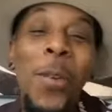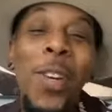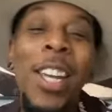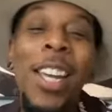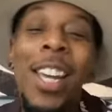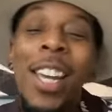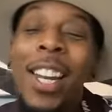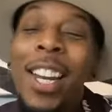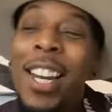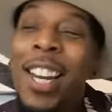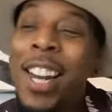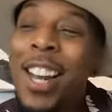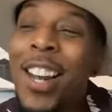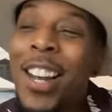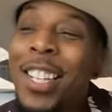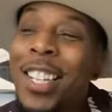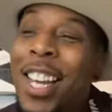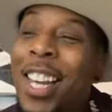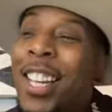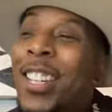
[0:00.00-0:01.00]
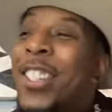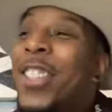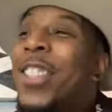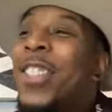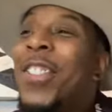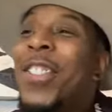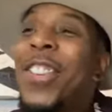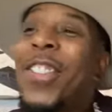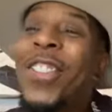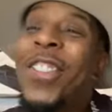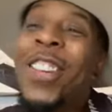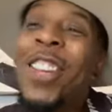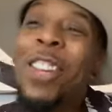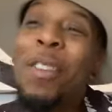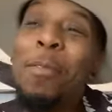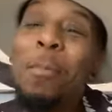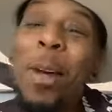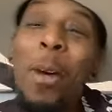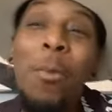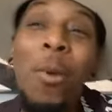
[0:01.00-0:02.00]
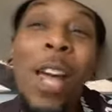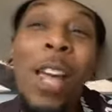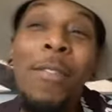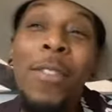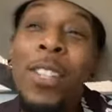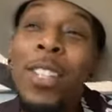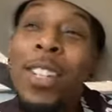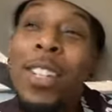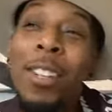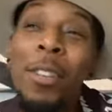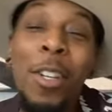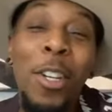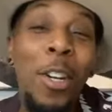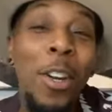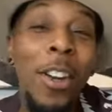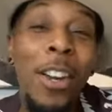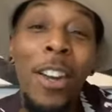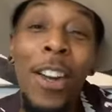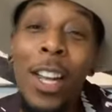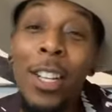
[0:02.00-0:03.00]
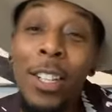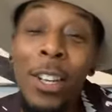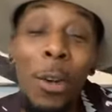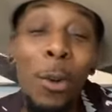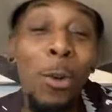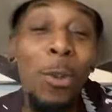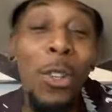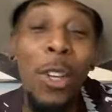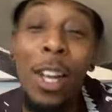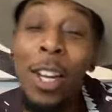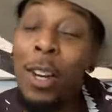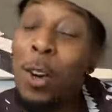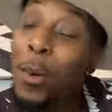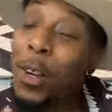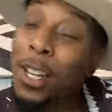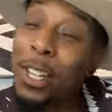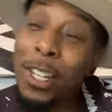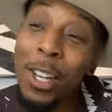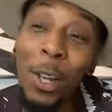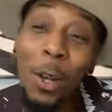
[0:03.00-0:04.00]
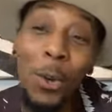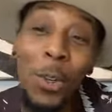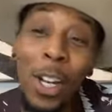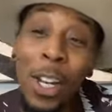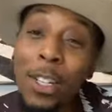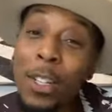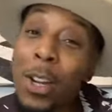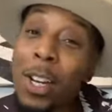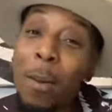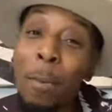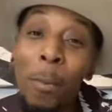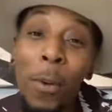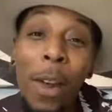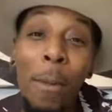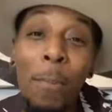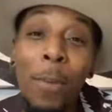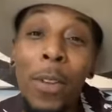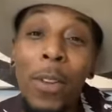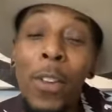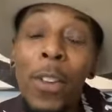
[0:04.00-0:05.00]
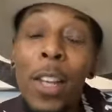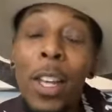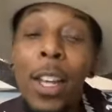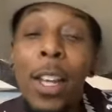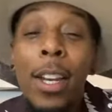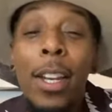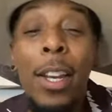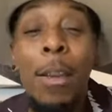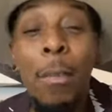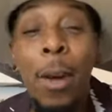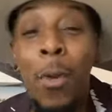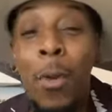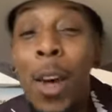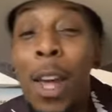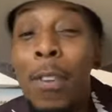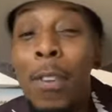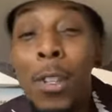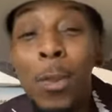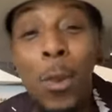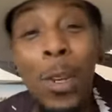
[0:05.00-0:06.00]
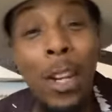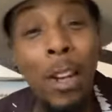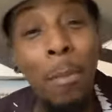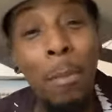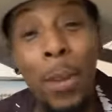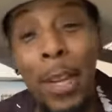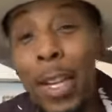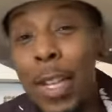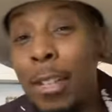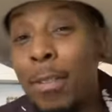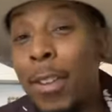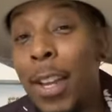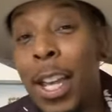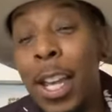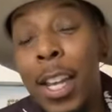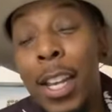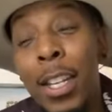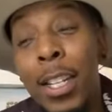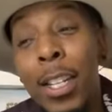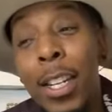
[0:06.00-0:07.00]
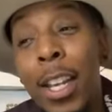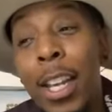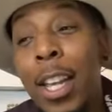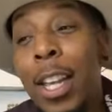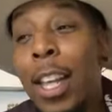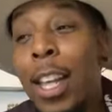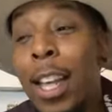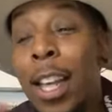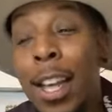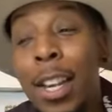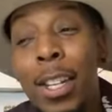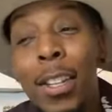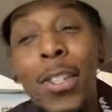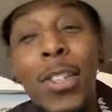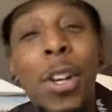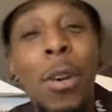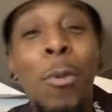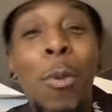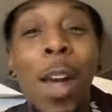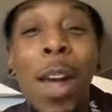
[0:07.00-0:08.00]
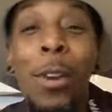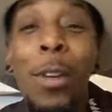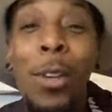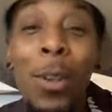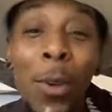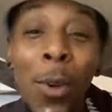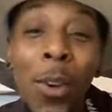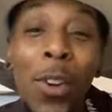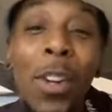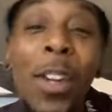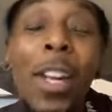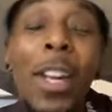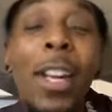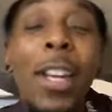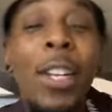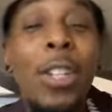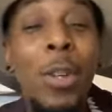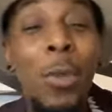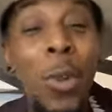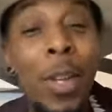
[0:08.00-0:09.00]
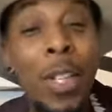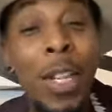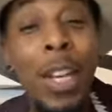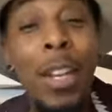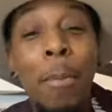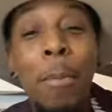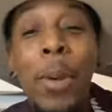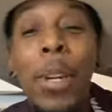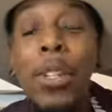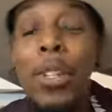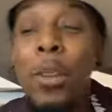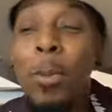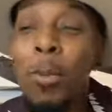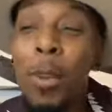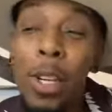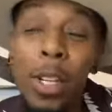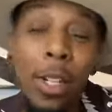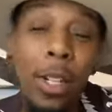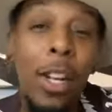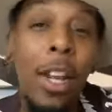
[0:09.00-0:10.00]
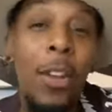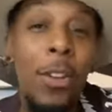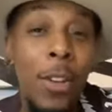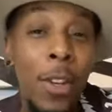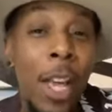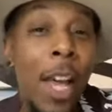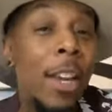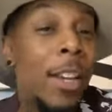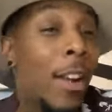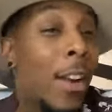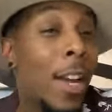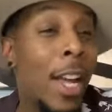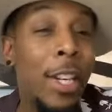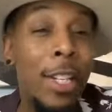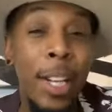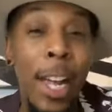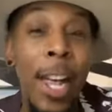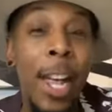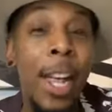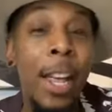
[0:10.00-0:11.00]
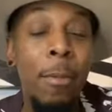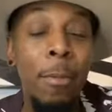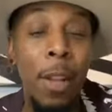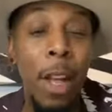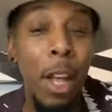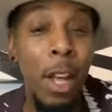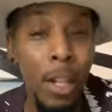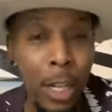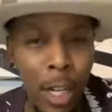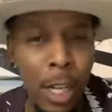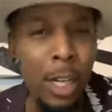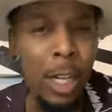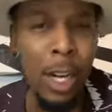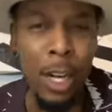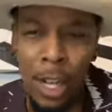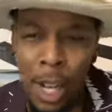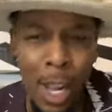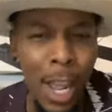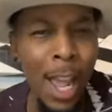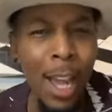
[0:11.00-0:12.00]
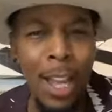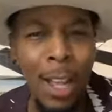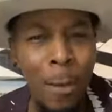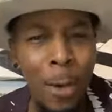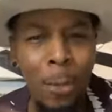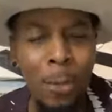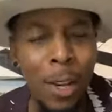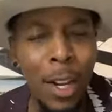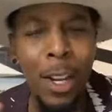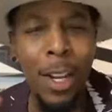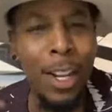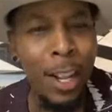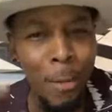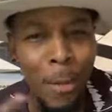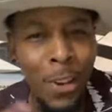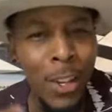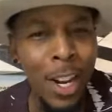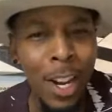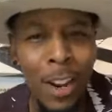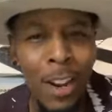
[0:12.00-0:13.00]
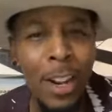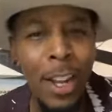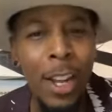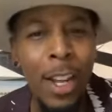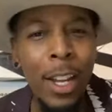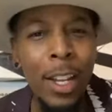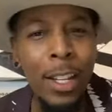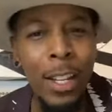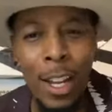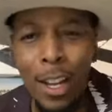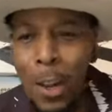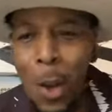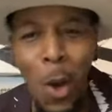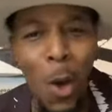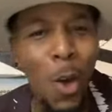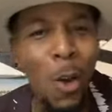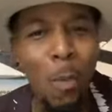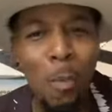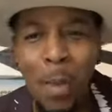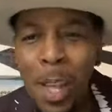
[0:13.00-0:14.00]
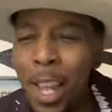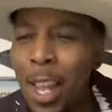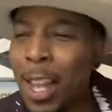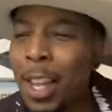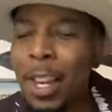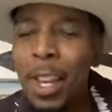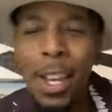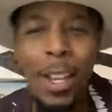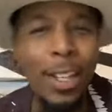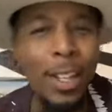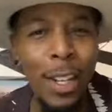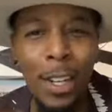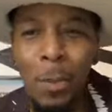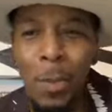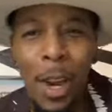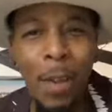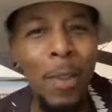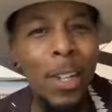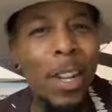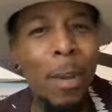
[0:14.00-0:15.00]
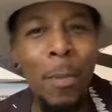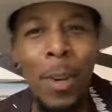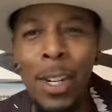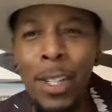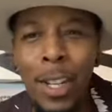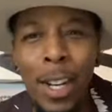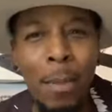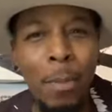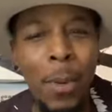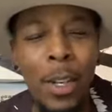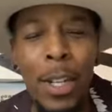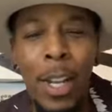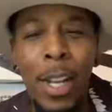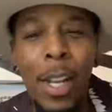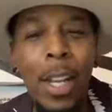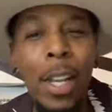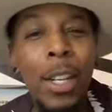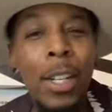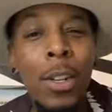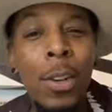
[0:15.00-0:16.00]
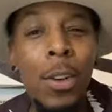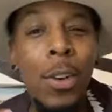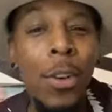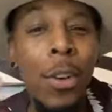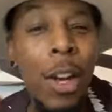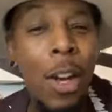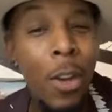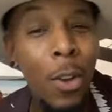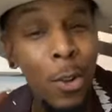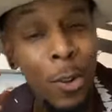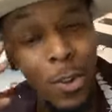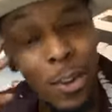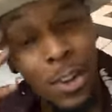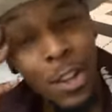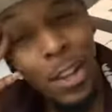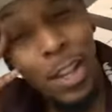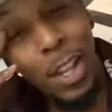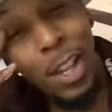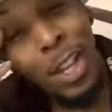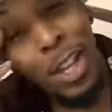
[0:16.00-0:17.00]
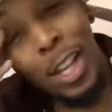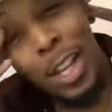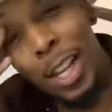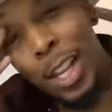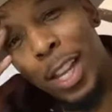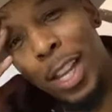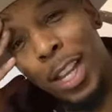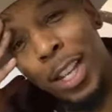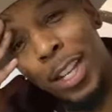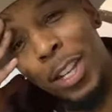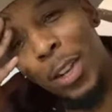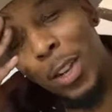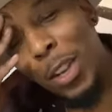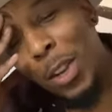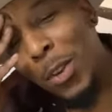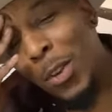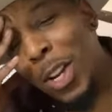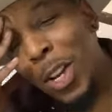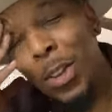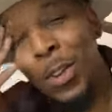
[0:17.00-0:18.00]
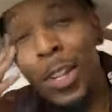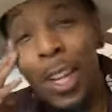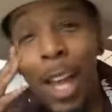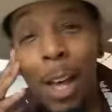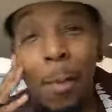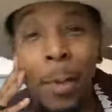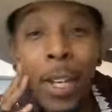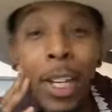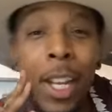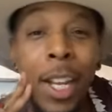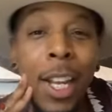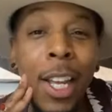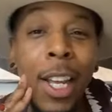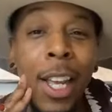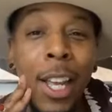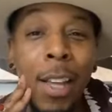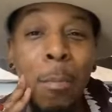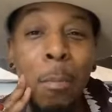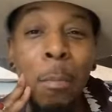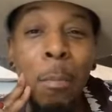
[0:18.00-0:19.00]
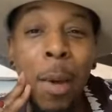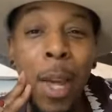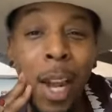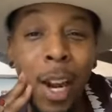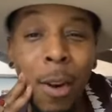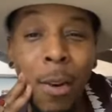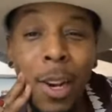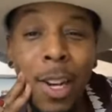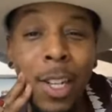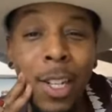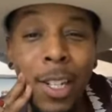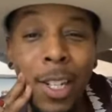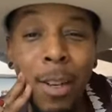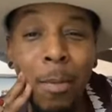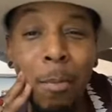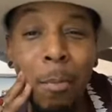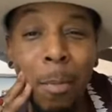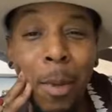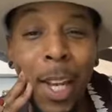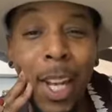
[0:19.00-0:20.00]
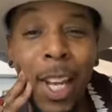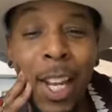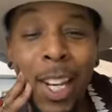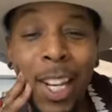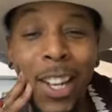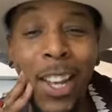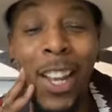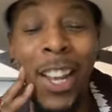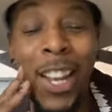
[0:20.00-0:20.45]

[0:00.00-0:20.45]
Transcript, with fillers: we get in there. I say, Usher, uh, my wife is, you know, I told you, I already told you, I tried to prep you that my wife is one of your biggest fans and she around the corner. She to take a picture. Listen, y'all, you got y'all got time? Oh, she, said, yeah, yeah. Come on, tell her, come on here. Tell her, oh man, tell your wife to come here and take a picture. Do you know? Do you know Dominique embarrassed me?